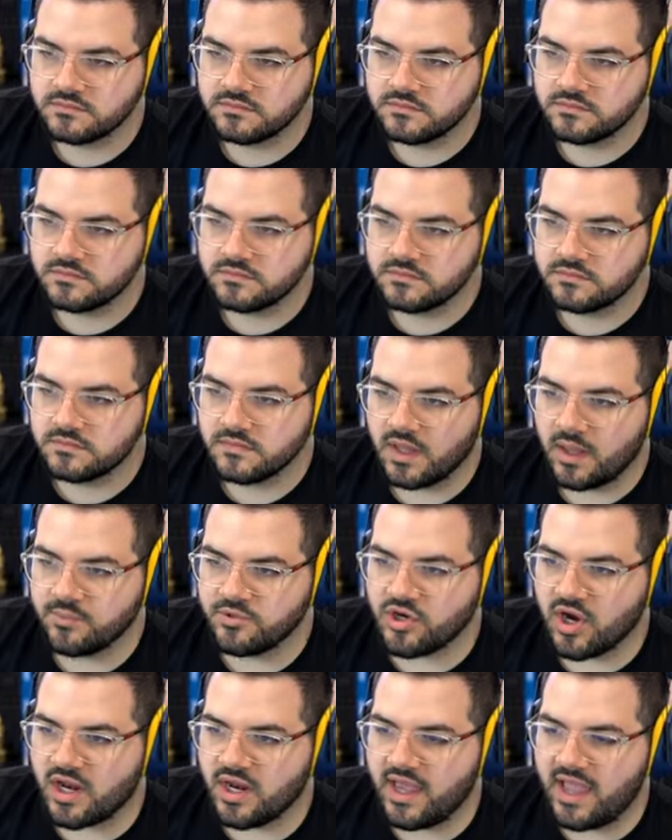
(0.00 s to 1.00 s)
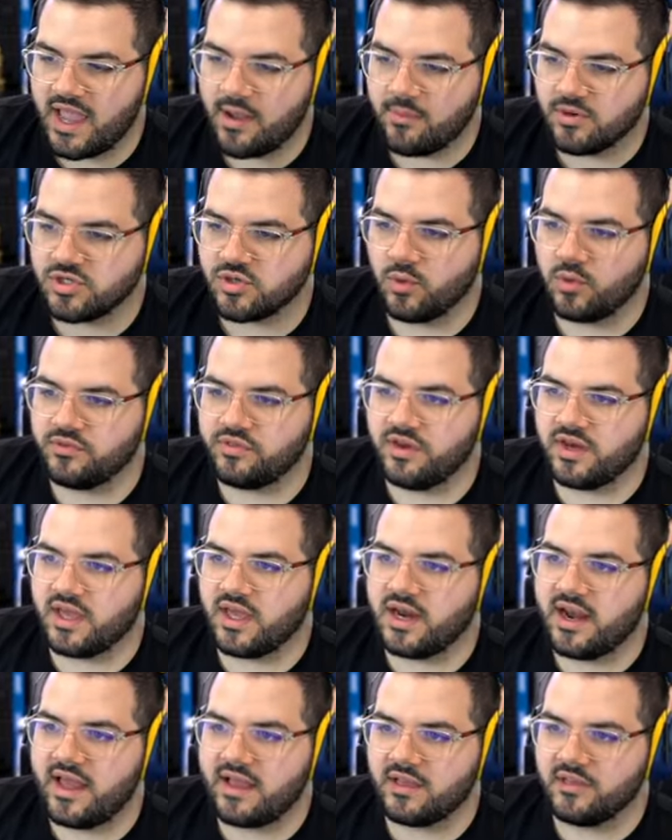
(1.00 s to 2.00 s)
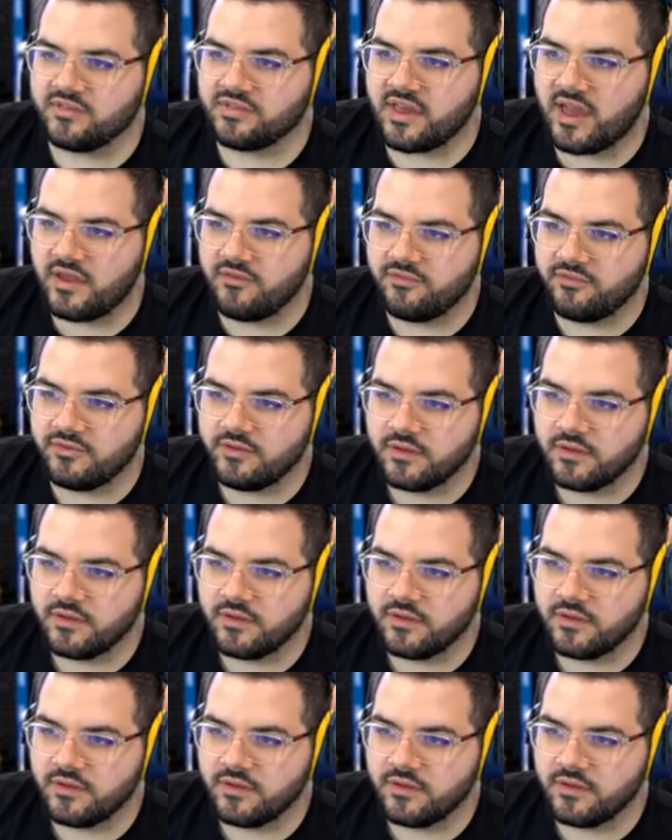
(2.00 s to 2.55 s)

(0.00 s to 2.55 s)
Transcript: I'm trying to hammer towards you to get an angle, safe.